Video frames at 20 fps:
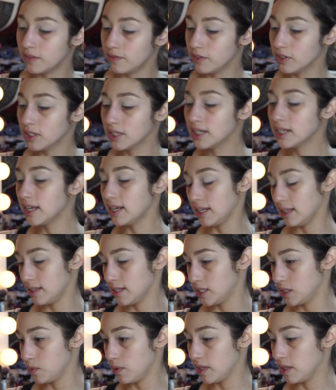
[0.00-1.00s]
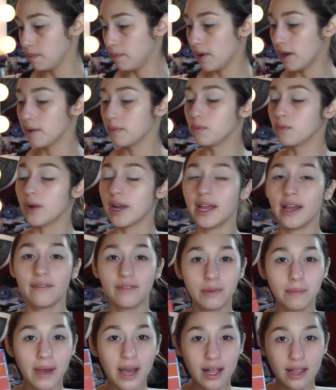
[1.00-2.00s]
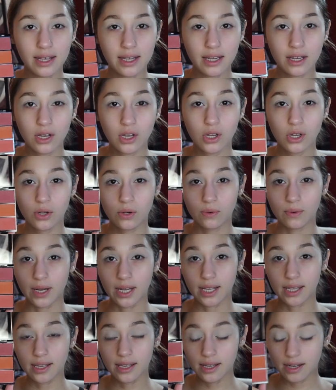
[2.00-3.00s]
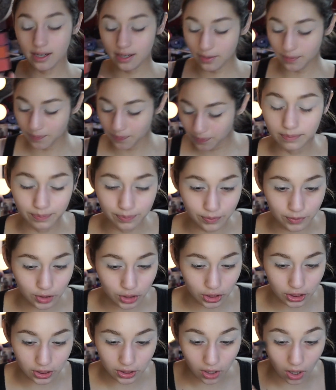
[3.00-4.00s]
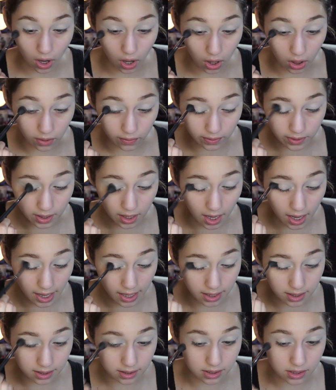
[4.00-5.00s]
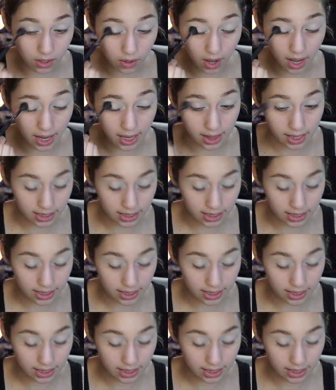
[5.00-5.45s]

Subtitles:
if you're looking at it this way, the bottom right of the palette, right here, just all over the eye. So I